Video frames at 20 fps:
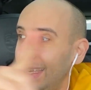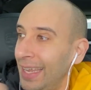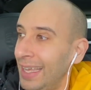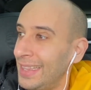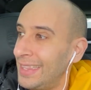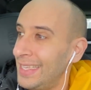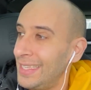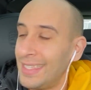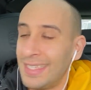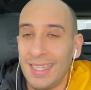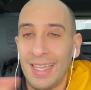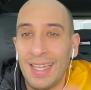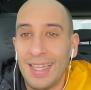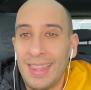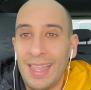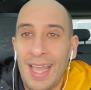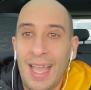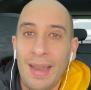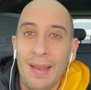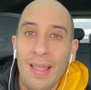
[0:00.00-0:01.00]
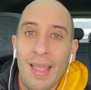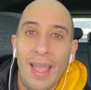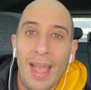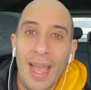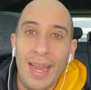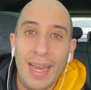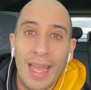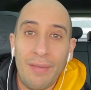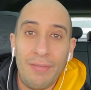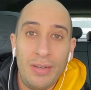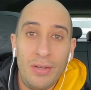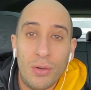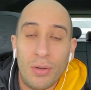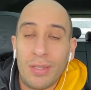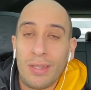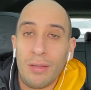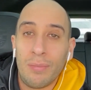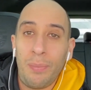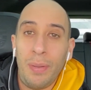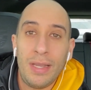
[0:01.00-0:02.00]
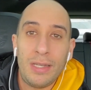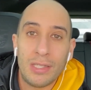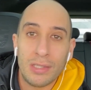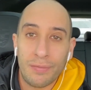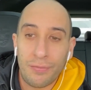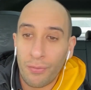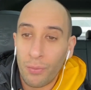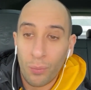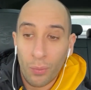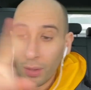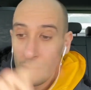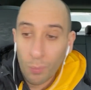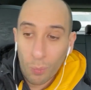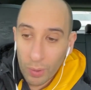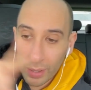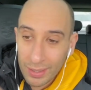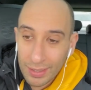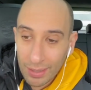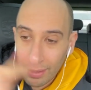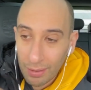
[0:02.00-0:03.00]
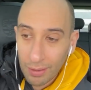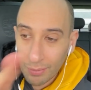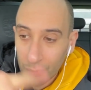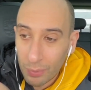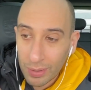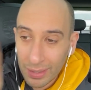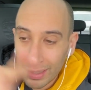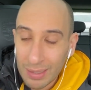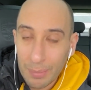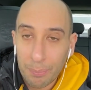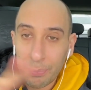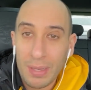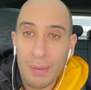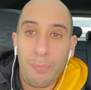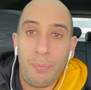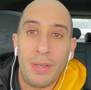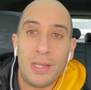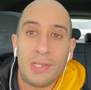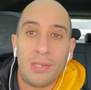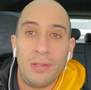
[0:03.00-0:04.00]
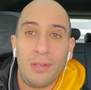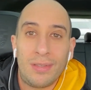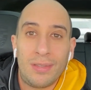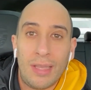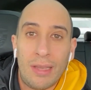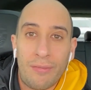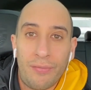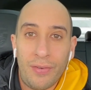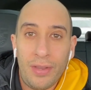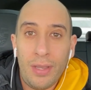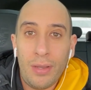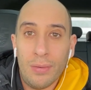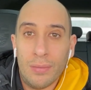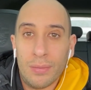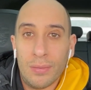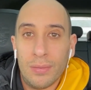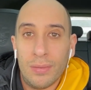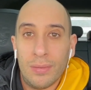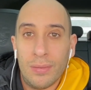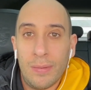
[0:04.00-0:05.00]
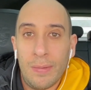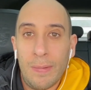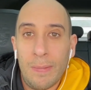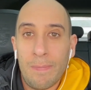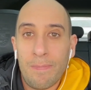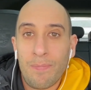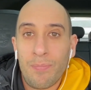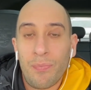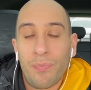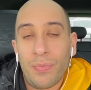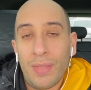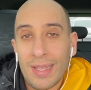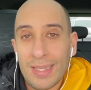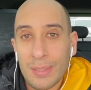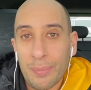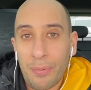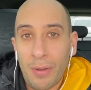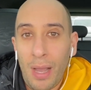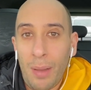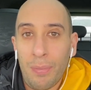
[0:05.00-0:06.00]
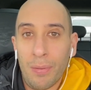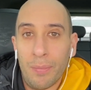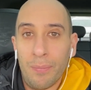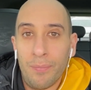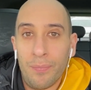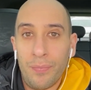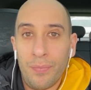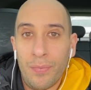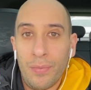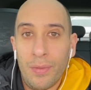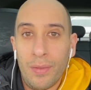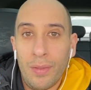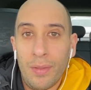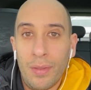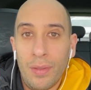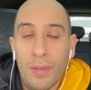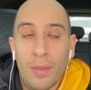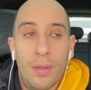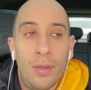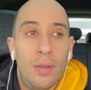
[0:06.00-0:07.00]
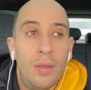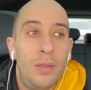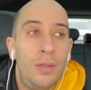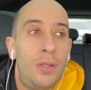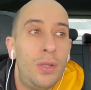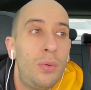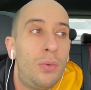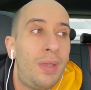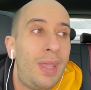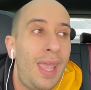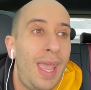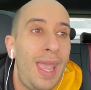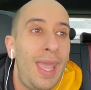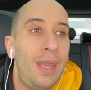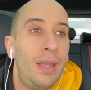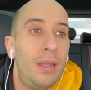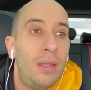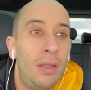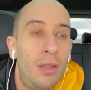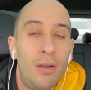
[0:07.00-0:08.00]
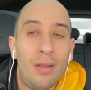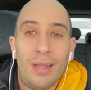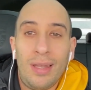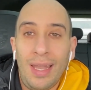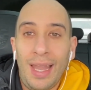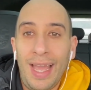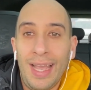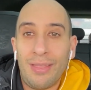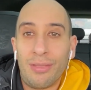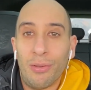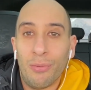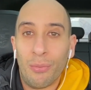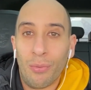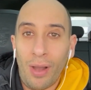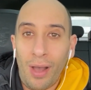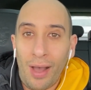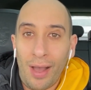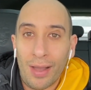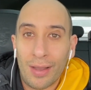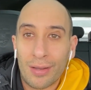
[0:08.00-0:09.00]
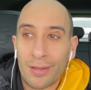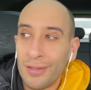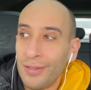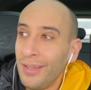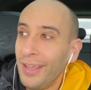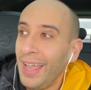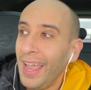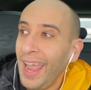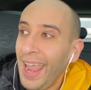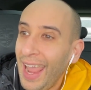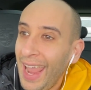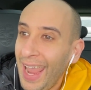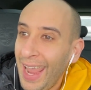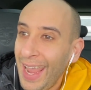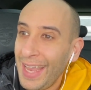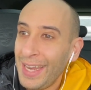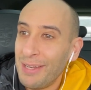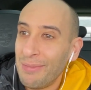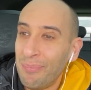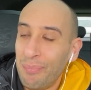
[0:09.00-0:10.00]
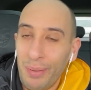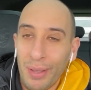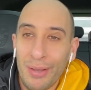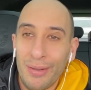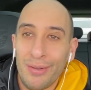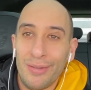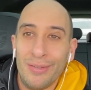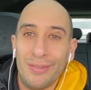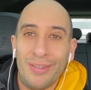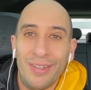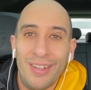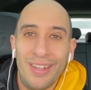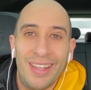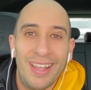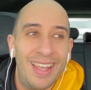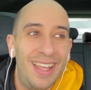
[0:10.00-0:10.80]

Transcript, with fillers: and like this and like that, and having no clear picture for what, an, what a complete picture looks like for you. That's a problem. You can't look like The Rock and build